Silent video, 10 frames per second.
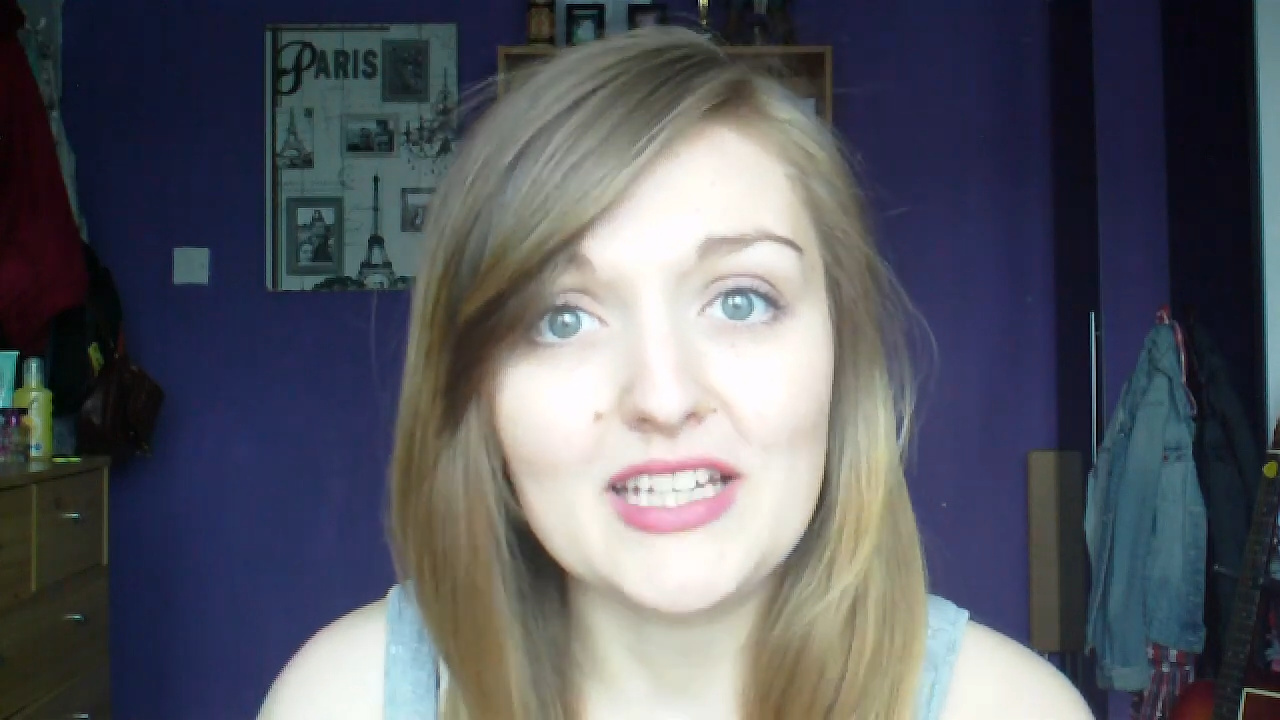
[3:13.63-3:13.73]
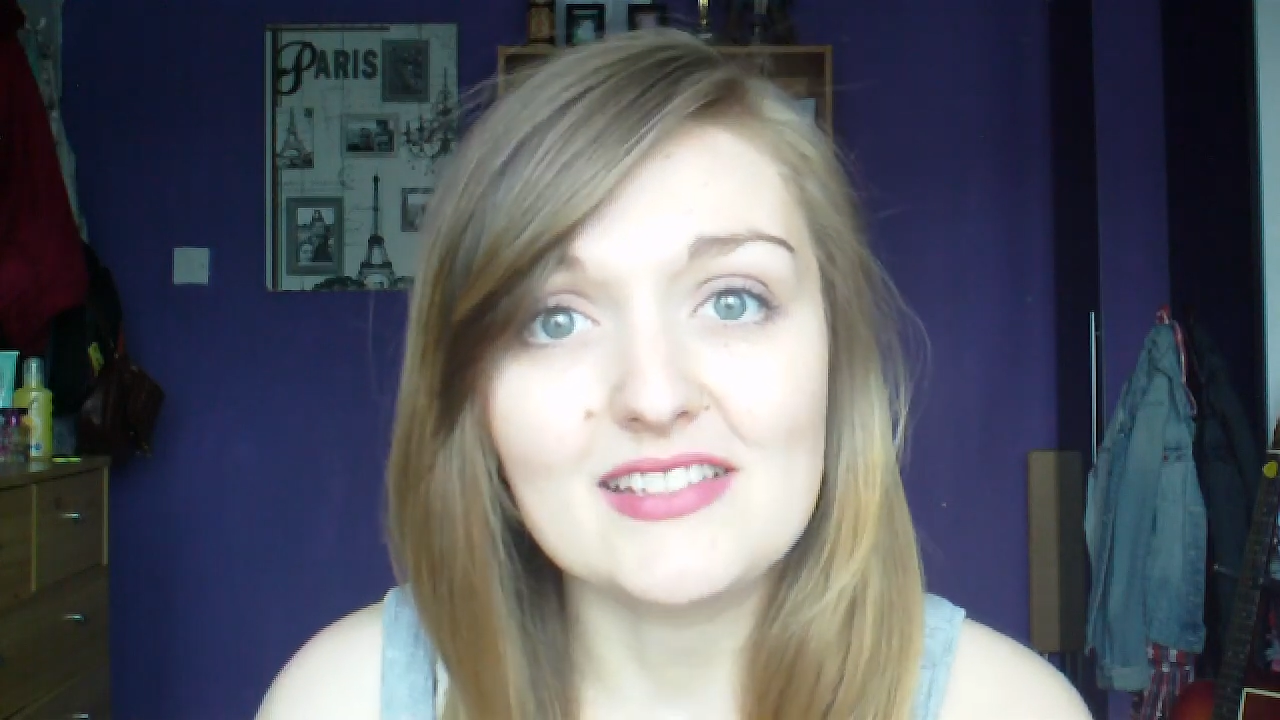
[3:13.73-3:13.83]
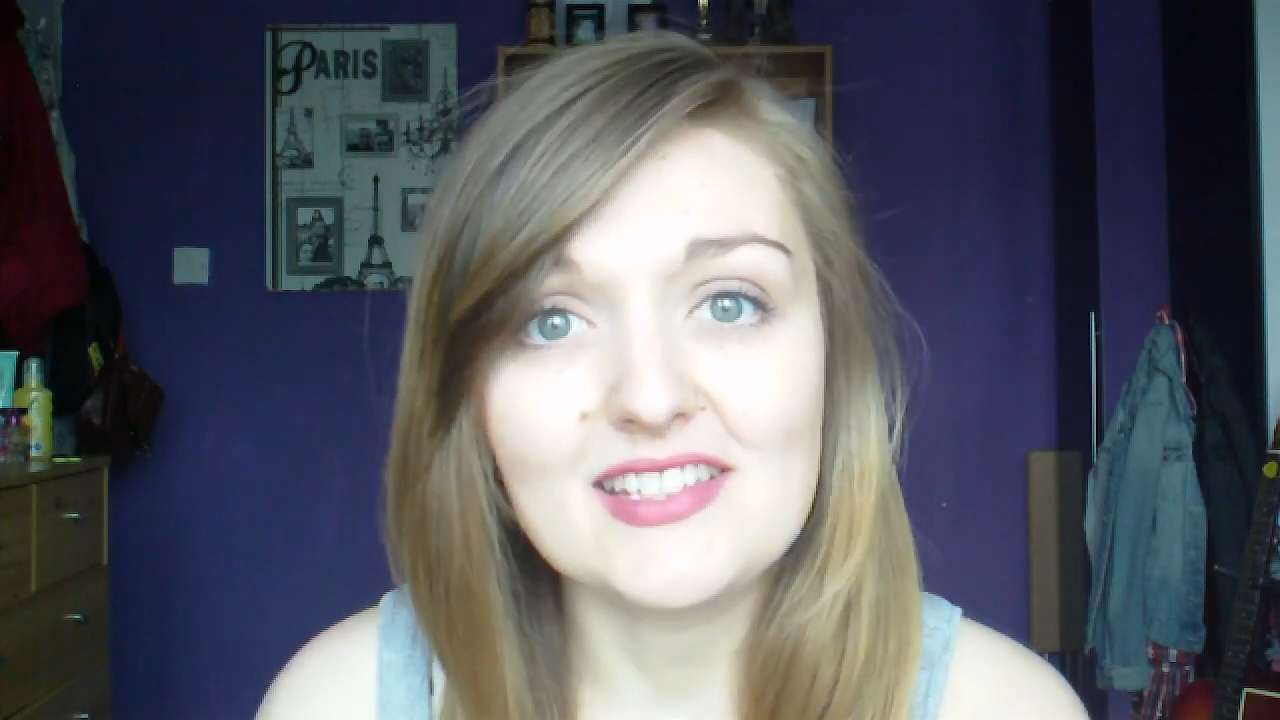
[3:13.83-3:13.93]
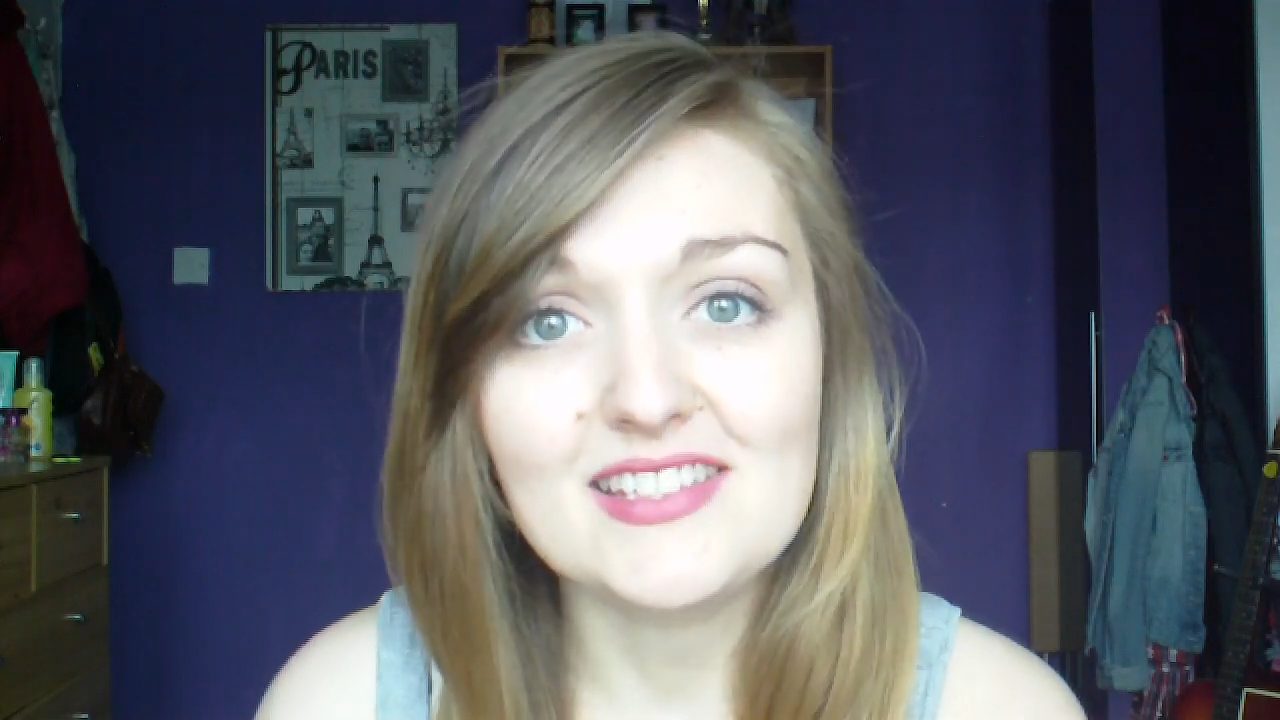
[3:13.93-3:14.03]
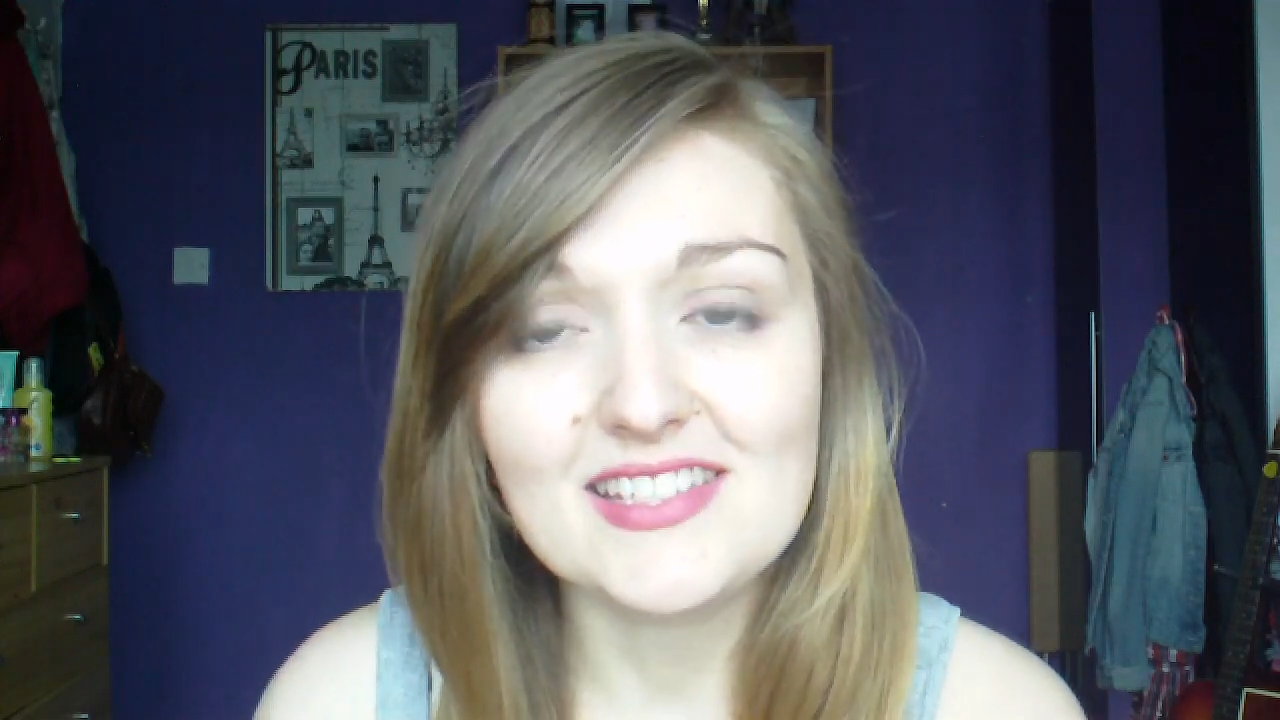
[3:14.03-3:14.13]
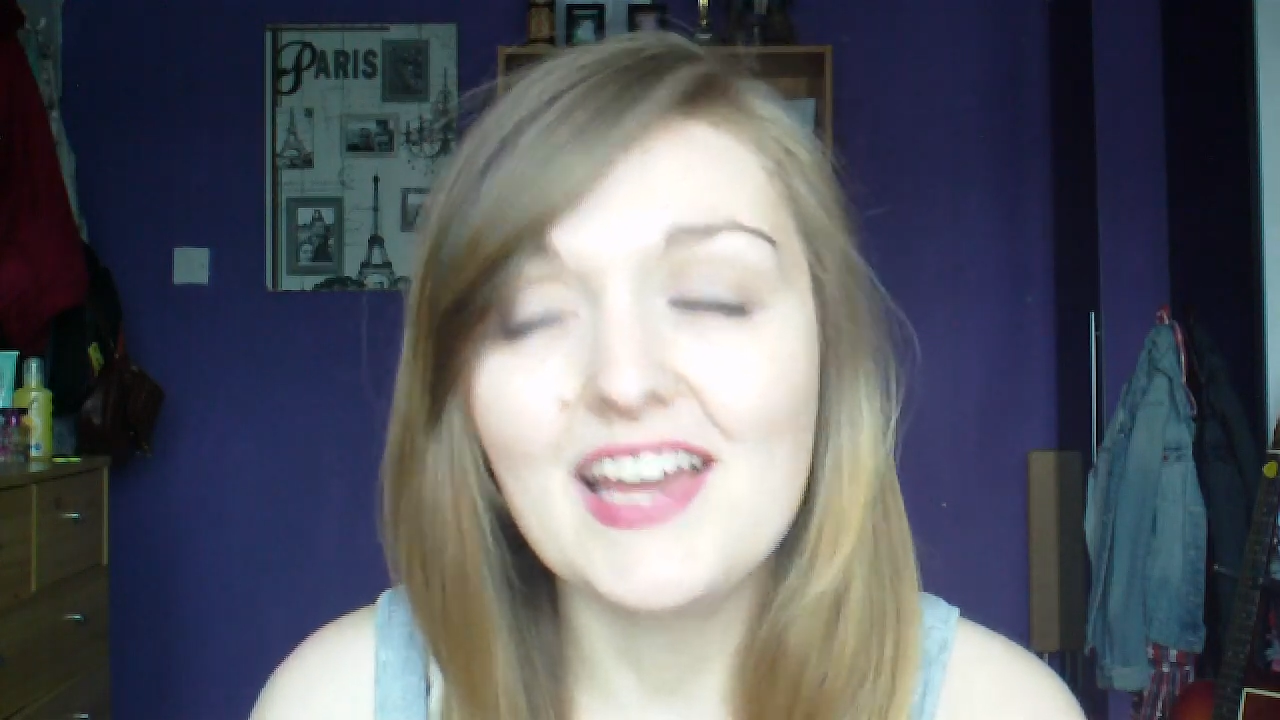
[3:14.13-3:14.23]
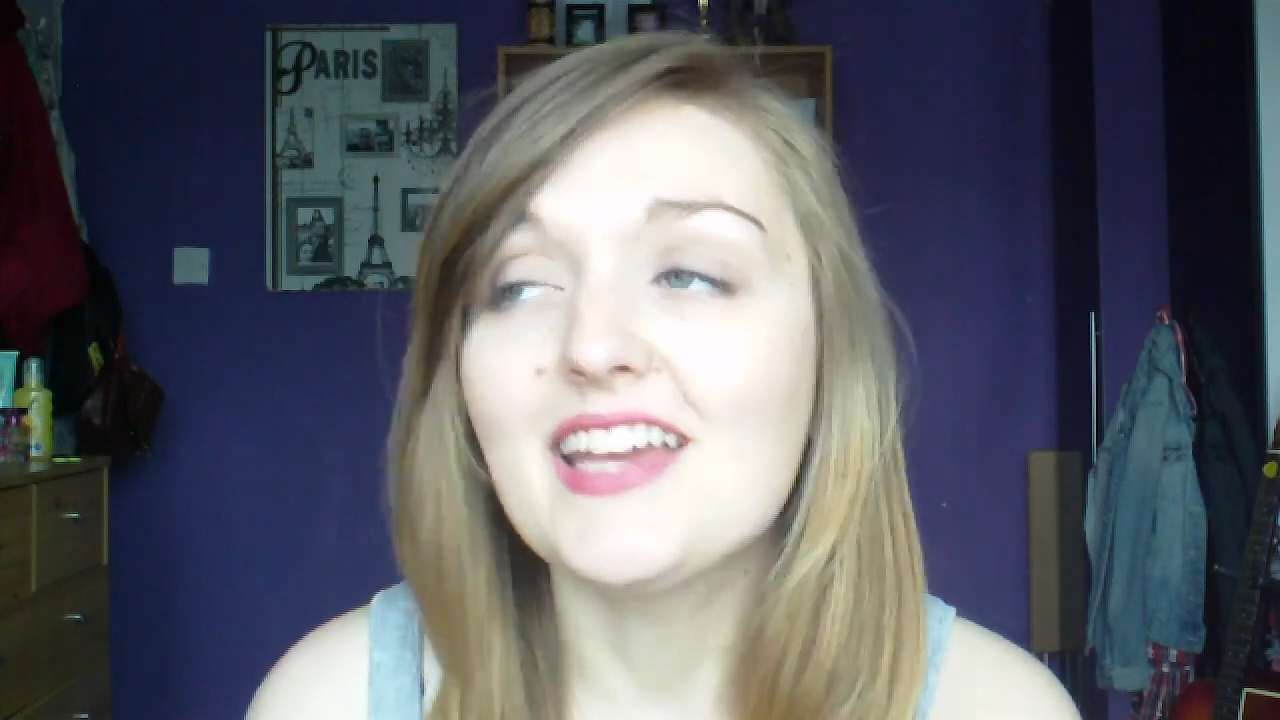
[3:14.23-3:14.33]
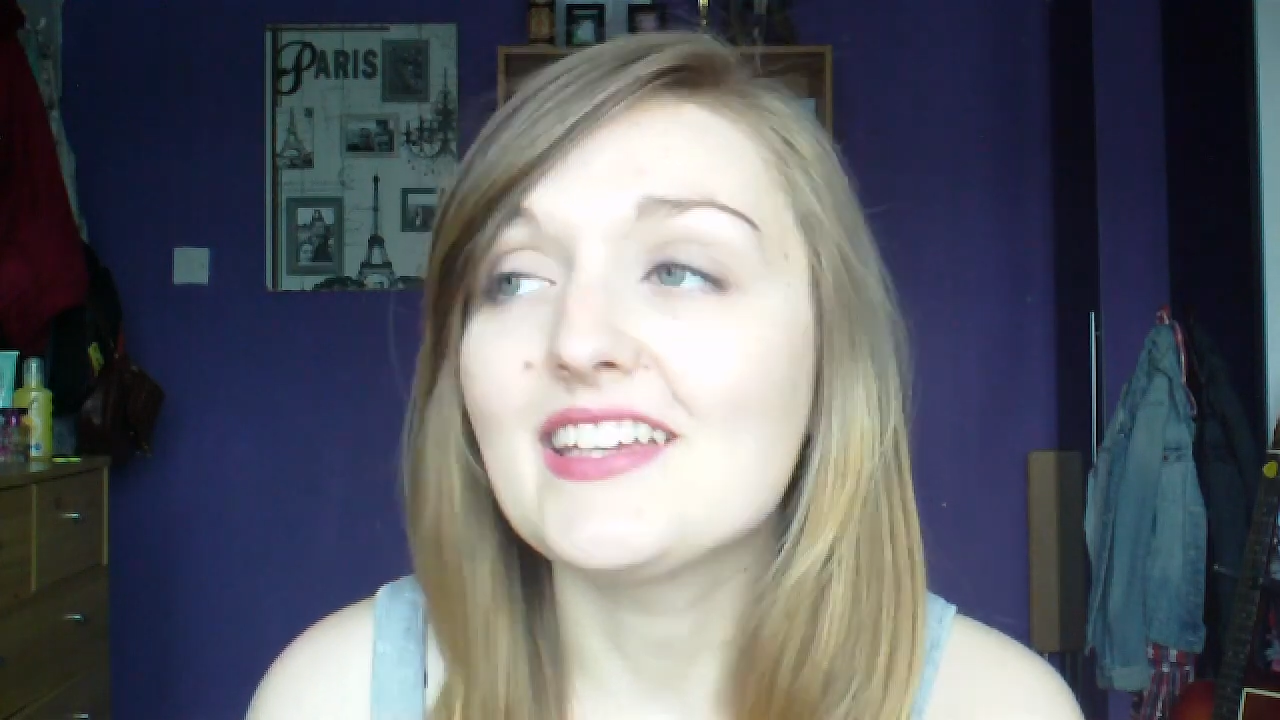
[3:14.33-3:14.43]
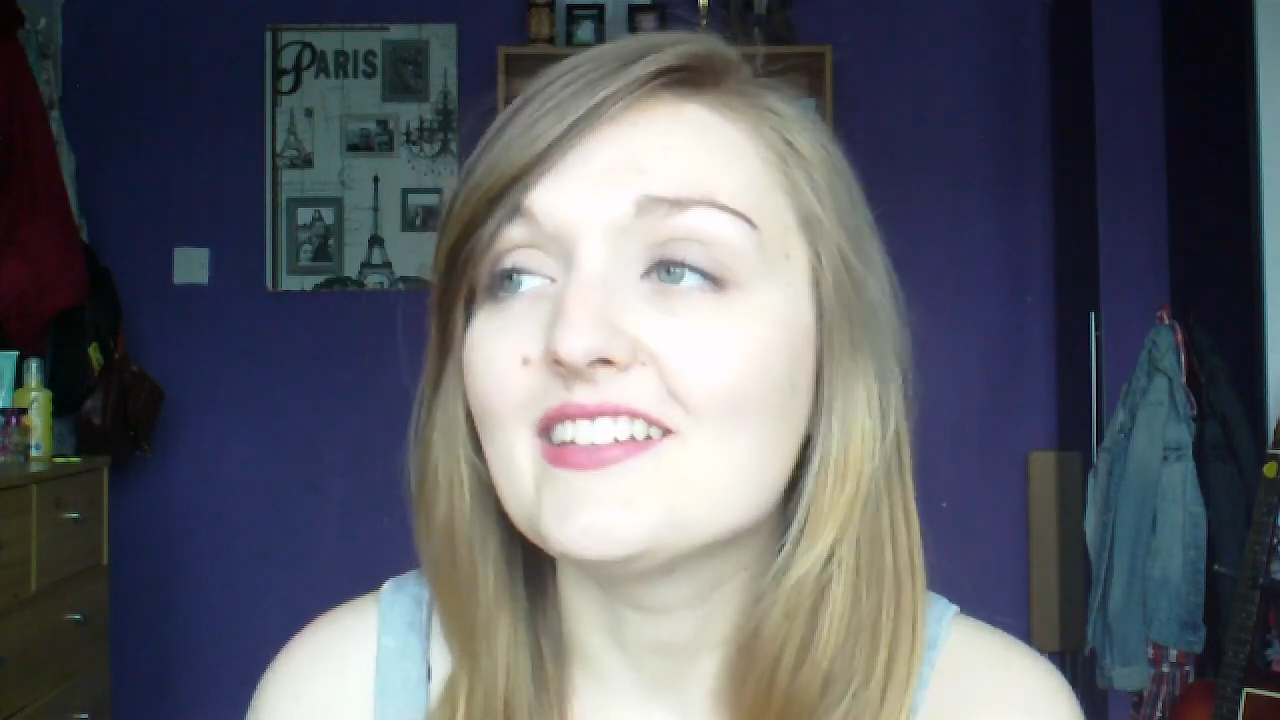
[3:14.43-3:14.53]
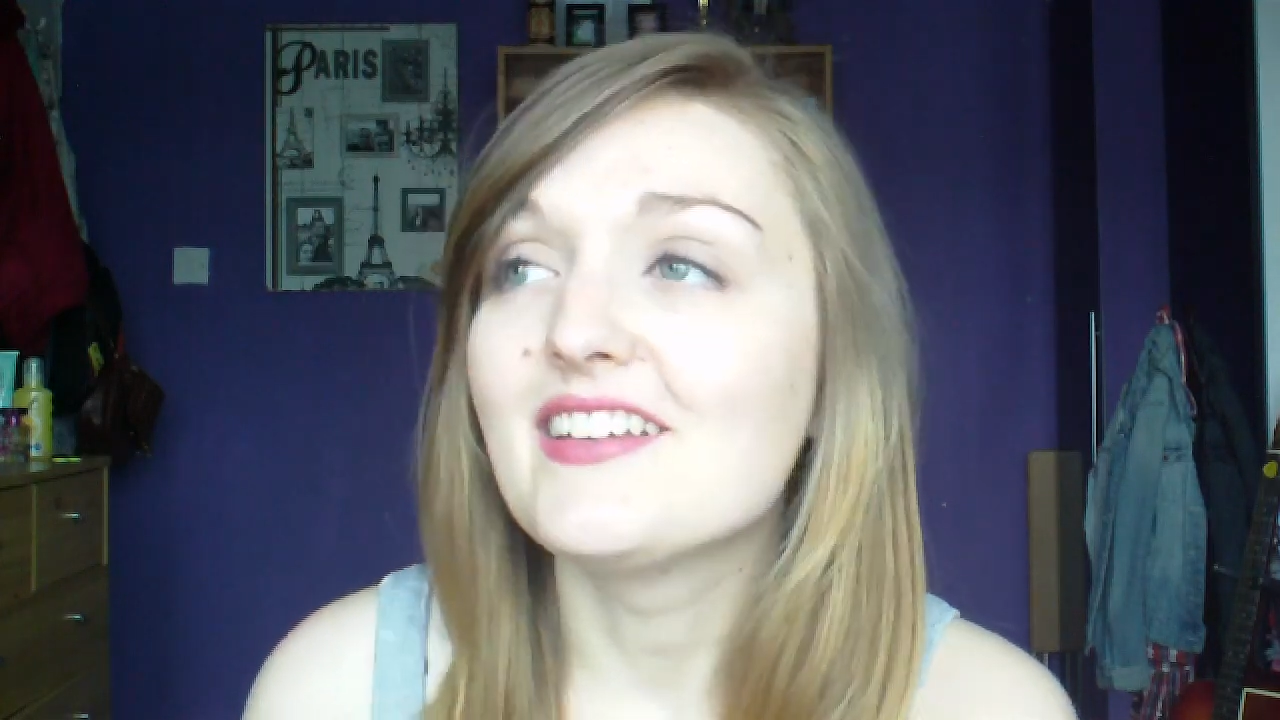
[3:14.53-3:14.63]
that's
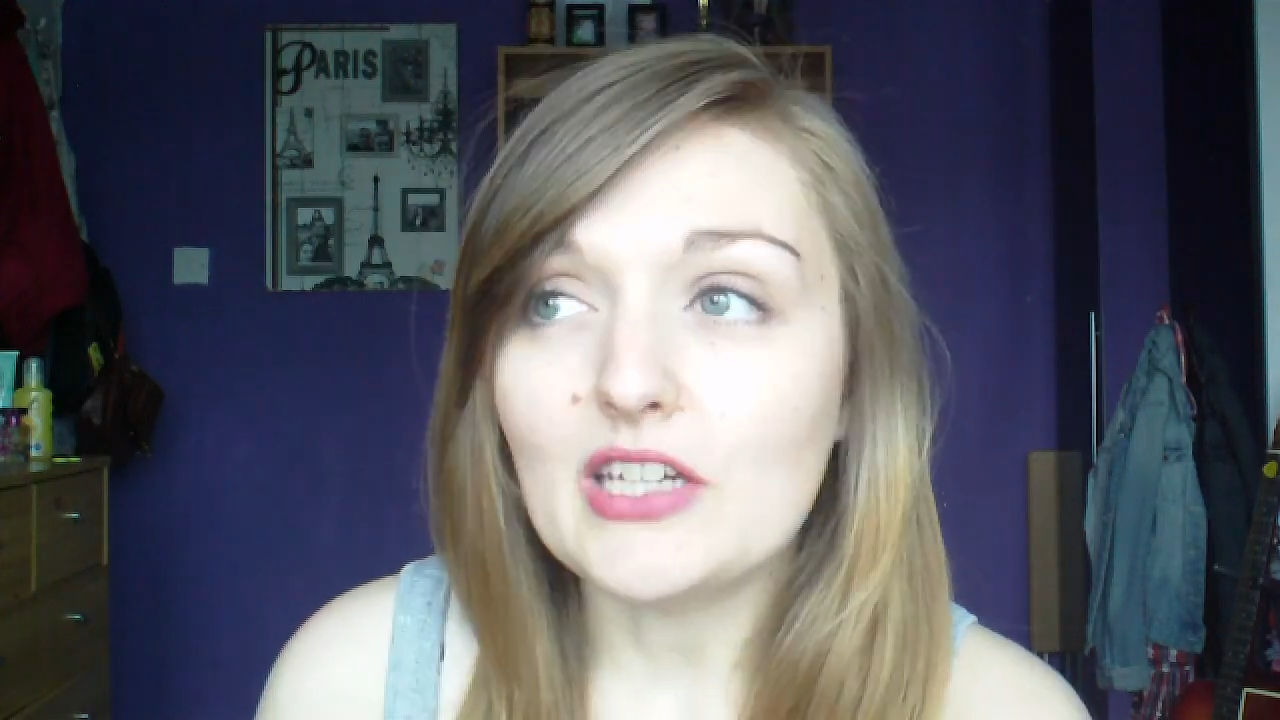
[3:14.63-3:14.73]
insane.